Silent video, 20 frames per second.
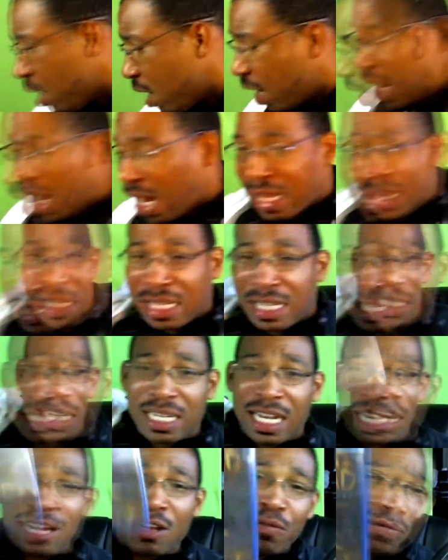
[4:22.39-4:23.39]
I got this.
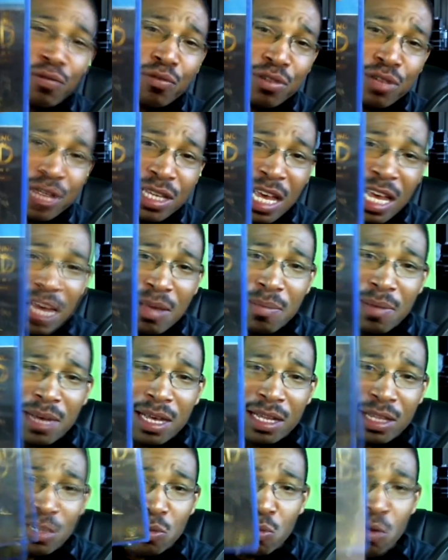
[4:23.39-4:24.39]
I got a free game,
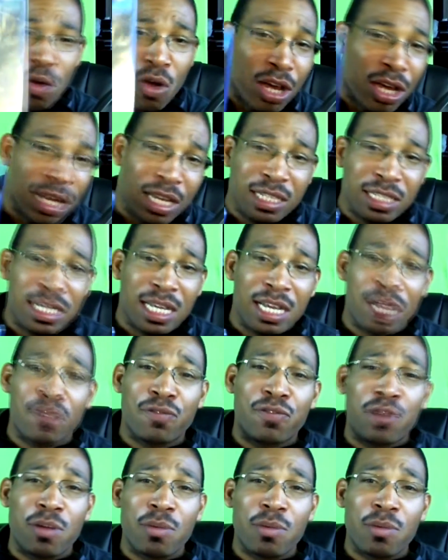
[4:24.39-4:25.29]
man. The Walking Dead